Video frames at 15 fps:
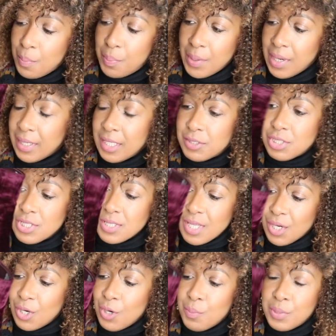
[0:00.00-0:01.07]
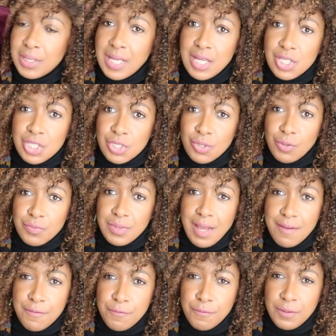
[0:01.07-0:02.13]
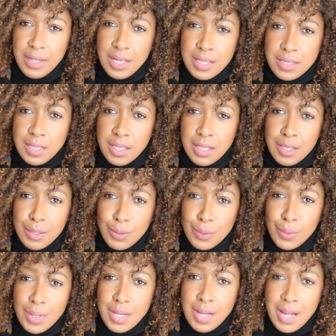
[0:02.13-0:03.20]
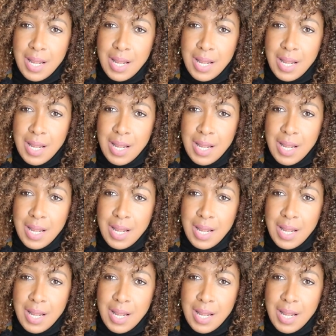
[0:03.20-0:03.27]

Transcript: But it's just that combination of that flared heel